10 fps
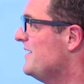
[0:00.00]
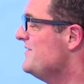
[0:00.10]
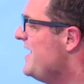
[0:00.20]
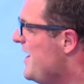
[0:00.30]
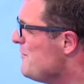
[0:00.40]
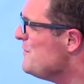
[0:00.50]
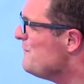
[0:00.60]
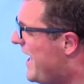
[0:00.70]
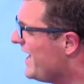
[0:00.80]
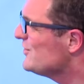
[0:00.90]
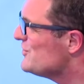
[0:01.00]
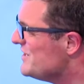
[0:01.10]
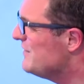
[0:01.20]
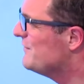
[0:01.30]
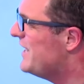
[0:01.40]
Now you've actually
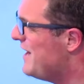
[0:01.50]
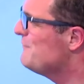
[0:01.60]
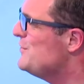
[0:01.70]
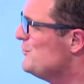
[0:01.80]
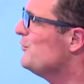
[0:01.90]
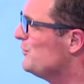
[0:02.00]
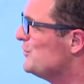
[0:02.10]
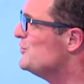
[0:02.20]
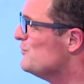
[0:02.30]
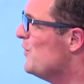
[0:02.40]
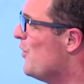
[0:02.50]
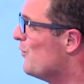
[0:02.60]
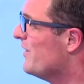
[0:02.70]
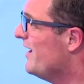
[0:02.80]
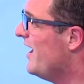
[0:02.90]
given every euro that you
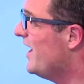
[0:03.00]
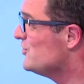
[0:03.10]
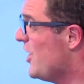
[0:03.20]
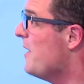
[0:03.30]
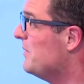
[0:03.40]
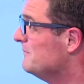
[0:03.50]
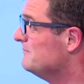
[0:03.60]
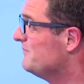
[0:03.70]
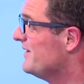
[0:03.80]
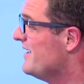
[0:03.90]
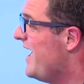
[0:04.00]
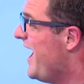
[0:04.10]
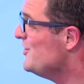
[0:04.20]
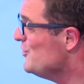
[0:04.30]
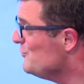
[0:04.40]
own a job
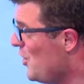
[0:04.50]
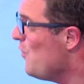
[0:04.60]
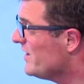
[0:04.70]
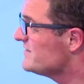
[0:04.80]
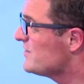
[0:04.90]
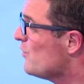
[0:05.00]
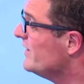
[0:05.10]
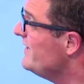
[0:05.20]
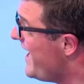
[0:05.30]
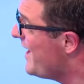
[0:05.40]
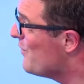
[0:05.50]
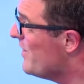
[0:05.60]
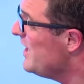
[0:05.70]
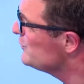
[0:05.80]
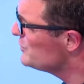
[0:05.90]
and you know where it's going. Now,
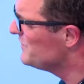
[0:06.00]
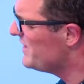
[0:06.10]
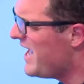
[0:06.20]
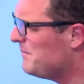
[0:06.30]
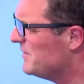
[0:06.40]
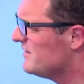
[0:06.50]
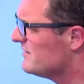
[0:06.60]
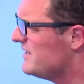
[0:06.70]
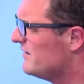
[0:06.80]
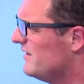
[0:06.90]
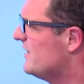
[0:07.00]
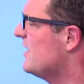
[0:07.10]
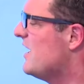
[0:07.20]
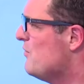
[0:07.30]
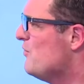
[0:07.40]
if something happens on Saturday, you
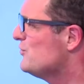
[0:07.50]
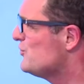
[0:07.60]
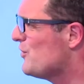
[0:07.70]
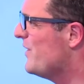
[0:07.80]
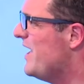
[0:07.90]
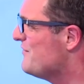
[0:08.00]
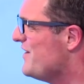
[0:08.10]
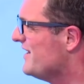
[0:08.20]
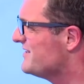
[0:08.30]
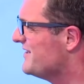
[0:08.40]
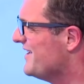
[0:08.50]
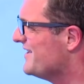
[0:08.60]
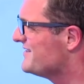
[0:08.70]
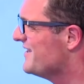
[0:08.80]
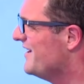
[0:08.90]
get a puncture or whatever else it
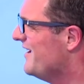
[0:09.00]
is,